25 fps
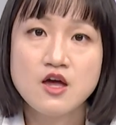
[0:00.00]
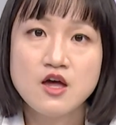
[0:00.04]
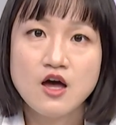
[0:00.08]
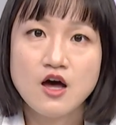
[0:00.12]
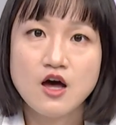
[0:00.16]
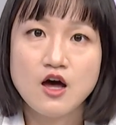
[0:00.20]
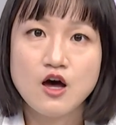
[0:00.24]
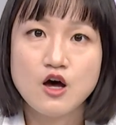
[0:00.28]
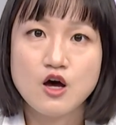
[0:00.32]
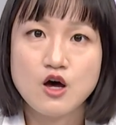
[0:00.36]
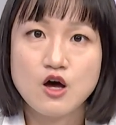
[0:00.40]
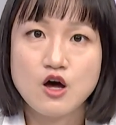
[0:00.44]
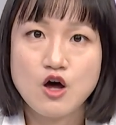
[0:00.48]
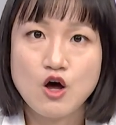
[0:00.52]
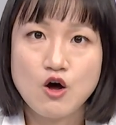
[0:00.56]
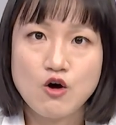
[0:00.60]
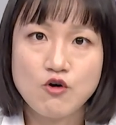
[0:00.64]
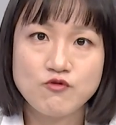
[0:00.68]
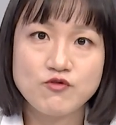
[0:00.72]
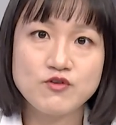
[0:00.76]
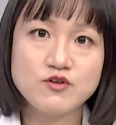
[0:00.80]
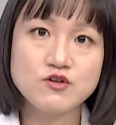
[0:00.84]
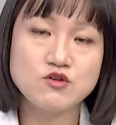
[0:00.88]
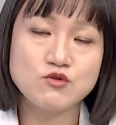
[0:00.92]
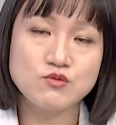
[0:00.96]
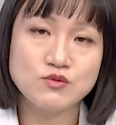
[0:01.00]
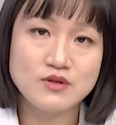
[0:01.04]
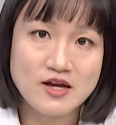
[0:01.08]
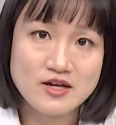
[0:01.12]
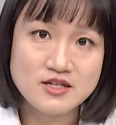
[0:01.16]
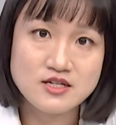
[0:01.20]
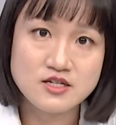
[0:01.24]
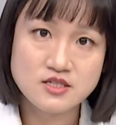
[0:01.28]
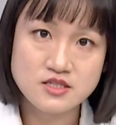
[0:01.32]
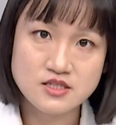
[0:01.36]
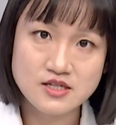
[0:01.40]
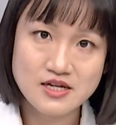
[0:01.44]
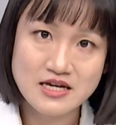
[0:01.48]
of the
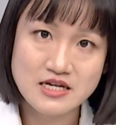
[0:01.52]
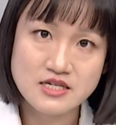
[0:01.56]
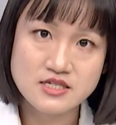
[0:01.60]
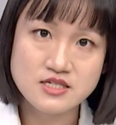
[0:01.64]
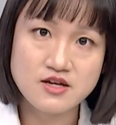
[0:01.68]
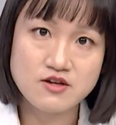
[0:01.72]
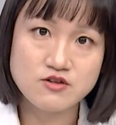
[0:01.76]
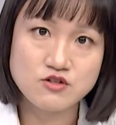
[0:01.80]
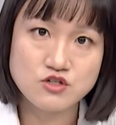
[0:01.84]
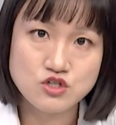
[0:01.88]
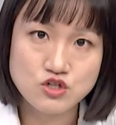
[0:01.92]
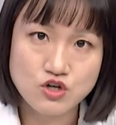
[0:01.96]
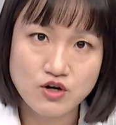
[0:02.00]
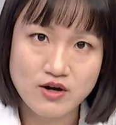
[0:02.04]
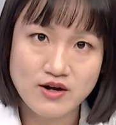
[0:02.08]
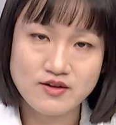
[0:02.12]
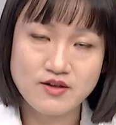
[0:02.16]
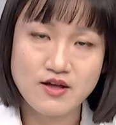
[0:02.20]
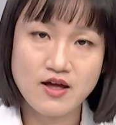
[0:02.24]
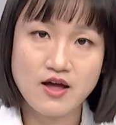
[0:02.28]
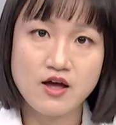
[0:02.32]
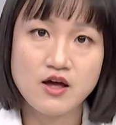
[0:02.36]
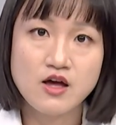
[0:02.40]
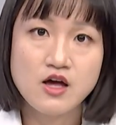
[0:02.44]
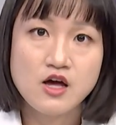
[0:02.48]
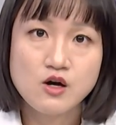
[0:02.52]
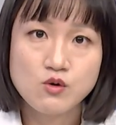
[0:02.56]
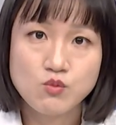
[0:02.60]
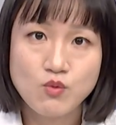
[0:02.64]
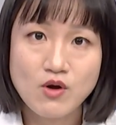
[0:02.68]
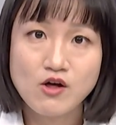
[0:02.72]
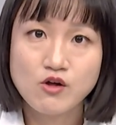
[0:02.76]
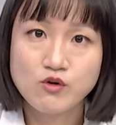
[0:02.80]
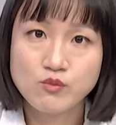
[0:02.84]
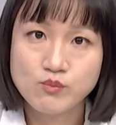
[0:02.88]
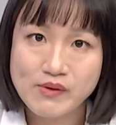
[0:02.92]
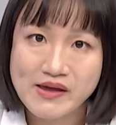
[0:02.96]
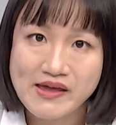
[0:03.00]
United States and China
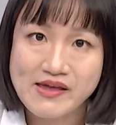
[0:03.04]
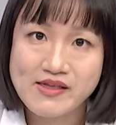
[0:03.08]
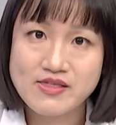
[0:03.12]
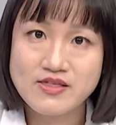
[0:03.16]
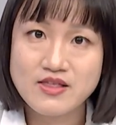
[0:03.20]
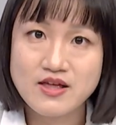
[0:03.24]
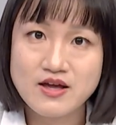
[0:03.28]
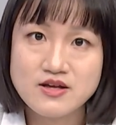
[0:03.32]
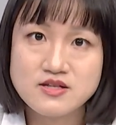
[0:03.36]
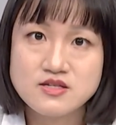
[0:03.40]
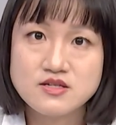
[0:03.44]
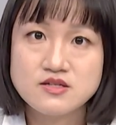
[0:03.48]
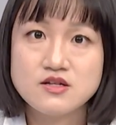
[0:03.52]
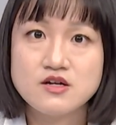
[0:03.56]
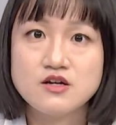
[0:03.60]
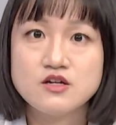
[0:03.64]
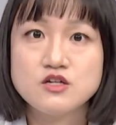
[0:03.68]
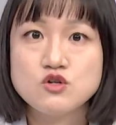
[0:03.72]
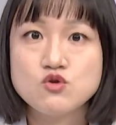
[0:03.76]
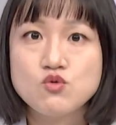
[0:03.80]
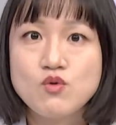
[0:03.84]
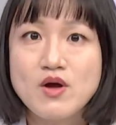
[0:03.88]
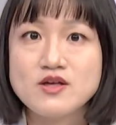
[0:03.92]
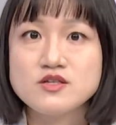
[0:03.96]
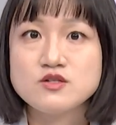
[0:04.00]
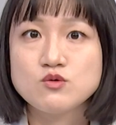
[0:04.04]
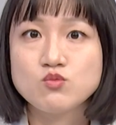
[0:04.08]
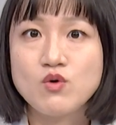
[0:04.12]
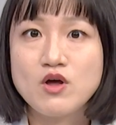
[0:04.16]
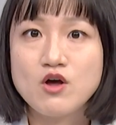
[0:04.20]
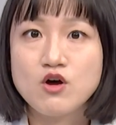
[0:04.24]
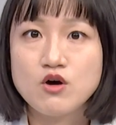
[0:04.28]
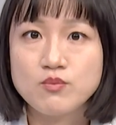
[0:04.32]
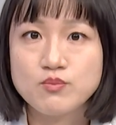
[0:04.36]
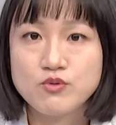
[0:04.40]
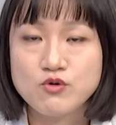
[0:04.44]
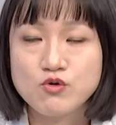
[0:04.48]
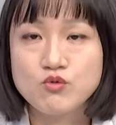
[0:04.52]
will mean that the U.S.
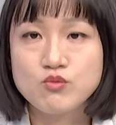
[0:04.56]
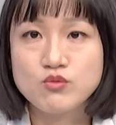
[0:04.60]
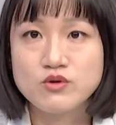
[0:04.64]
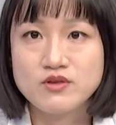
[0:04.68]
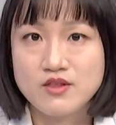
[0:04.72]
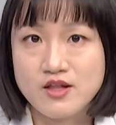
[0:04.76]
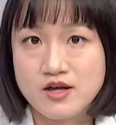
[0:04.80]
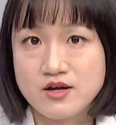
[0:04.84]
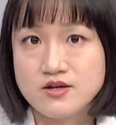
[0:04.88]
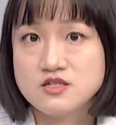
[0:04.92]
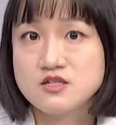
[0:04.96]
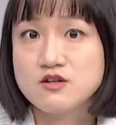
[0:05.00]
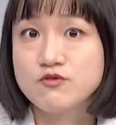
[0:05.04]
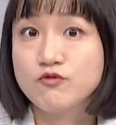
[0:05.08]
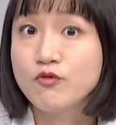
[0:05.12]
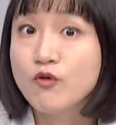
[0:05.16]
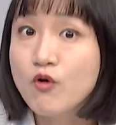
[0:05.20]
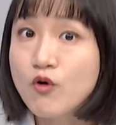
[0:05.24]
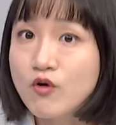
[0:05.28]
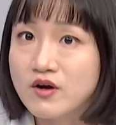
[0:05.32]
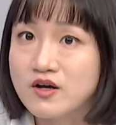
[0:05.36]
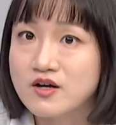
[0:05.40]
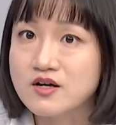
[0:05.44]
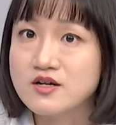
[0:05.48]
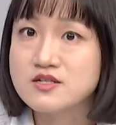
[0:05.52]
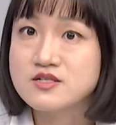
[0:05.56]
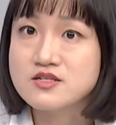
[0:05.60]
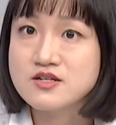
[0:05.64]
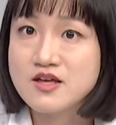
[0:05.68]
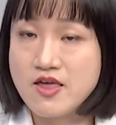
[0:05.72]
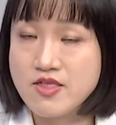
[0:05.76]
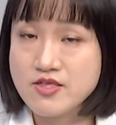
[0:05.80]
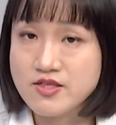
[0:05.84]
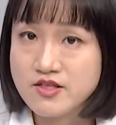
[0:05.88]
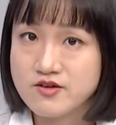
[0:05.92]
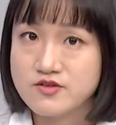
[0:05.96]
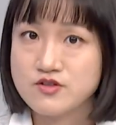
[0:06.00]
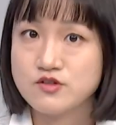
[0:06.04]
will put there's a focus
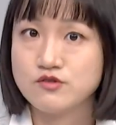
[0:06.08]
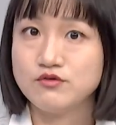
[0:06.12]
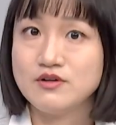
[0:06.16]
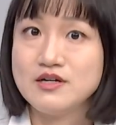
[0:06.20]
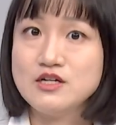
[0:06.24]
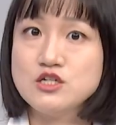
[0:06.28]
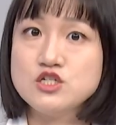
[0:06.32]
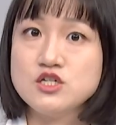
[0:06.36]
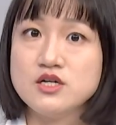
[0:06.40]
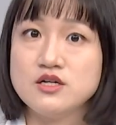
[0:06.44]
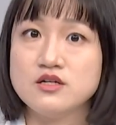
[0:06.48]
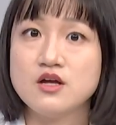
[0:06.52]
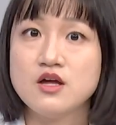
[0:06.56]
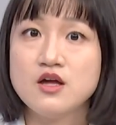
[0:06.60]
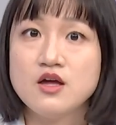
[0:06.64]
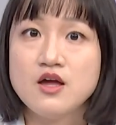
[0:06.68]
in this region,